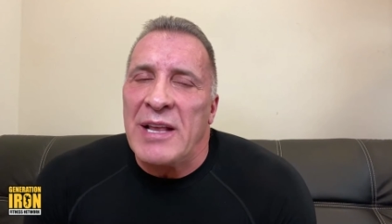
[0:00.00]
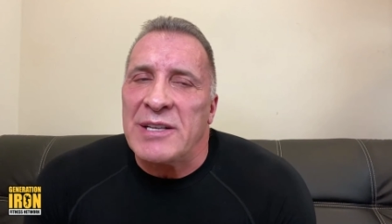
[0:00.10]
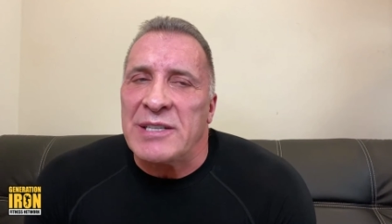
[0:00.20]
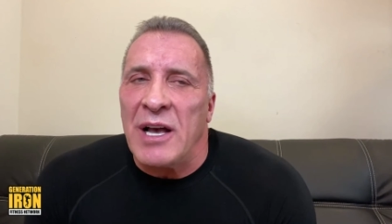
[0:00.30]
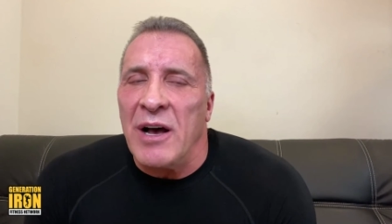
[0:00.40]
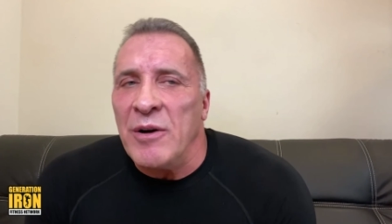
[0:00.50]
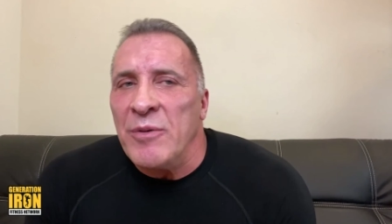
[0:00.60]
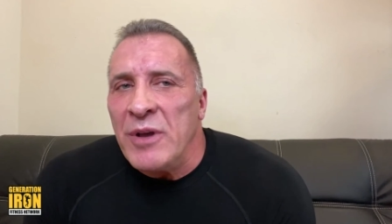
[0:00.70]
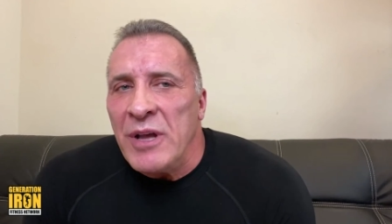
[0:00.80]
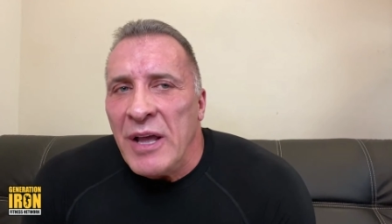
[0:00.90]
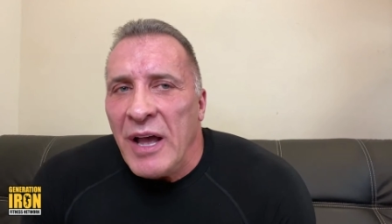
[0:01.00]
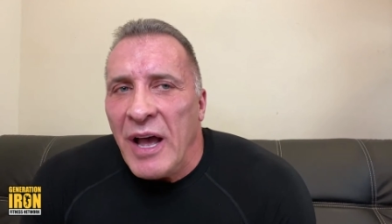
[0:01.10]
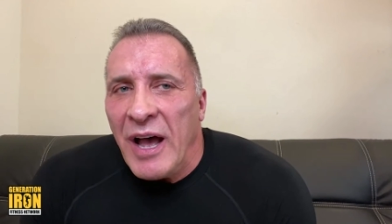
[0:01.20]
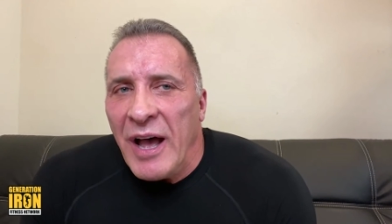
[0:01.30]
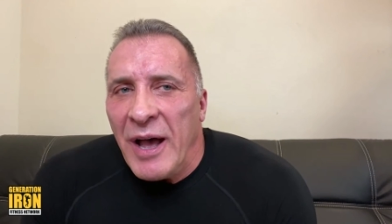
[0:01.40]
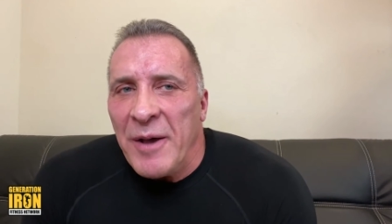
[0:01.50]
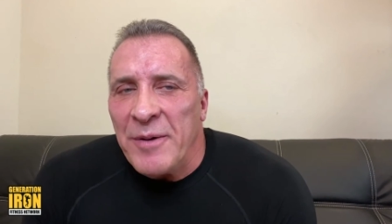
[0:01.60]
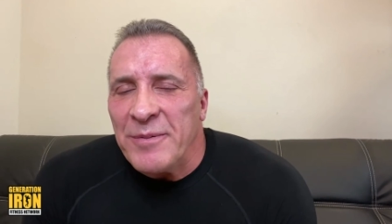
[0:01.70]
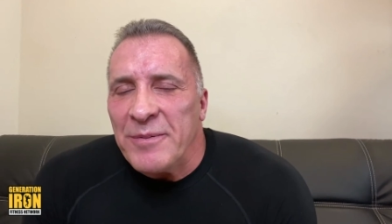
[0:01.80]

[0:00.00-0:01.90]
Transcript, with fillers: And so uh,